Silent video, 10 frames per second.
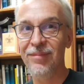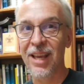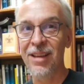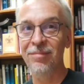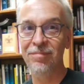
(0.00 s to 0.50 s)

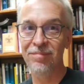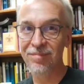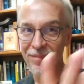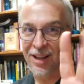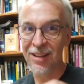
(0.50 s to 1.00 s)
Okay?
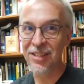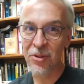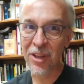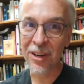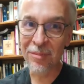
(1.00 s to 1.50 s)
I'll see
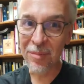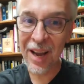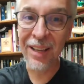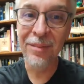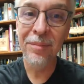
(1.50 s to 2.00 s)
you there.
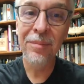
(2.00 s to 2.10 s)
Bye.